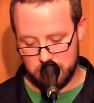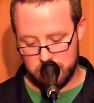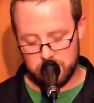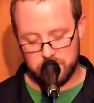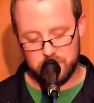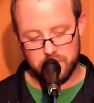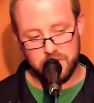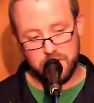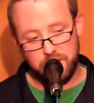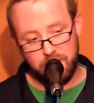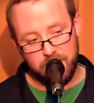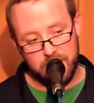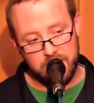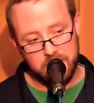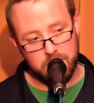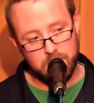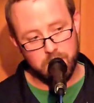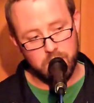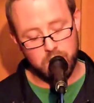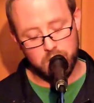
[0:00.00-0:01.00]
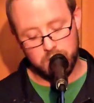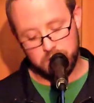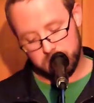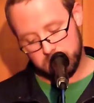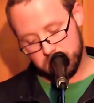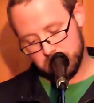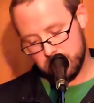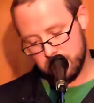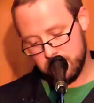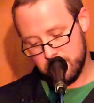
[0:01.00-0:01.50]
So she fed them all.
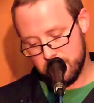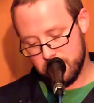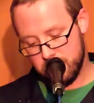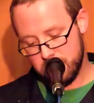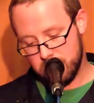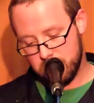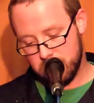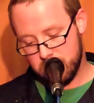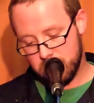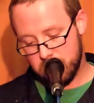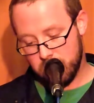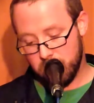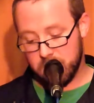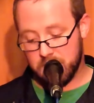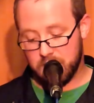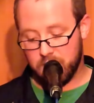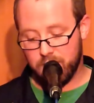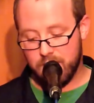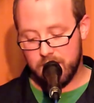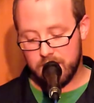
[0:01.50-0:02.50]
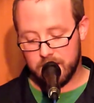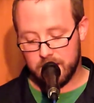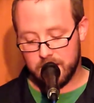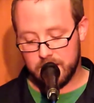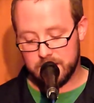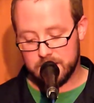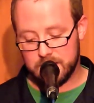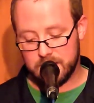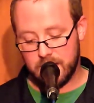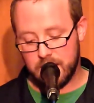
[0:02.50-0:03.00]
And when the
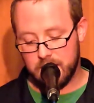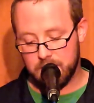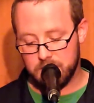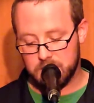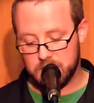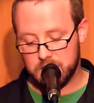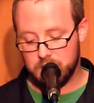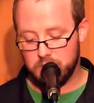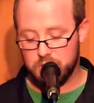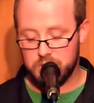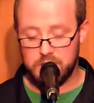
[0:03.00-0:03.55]
grandkids came too,